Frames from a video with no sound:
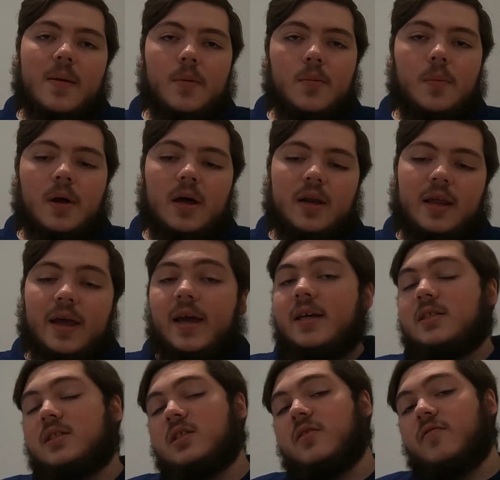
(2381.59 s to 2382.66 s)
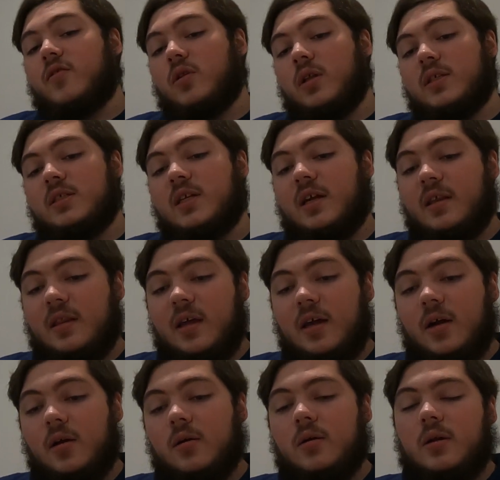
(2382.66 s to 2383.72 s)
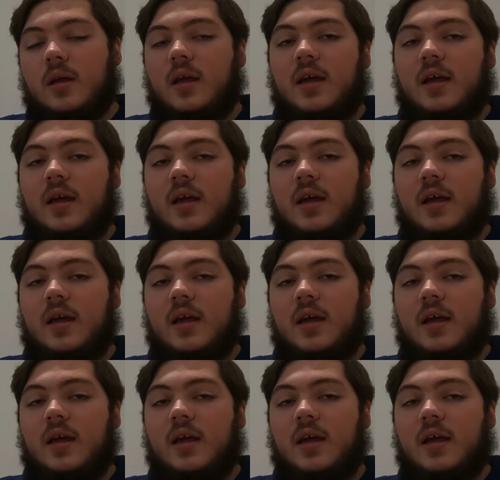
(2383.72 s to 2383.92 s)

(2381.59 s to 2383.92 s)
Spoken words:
Apple Podcasts if you're listening there,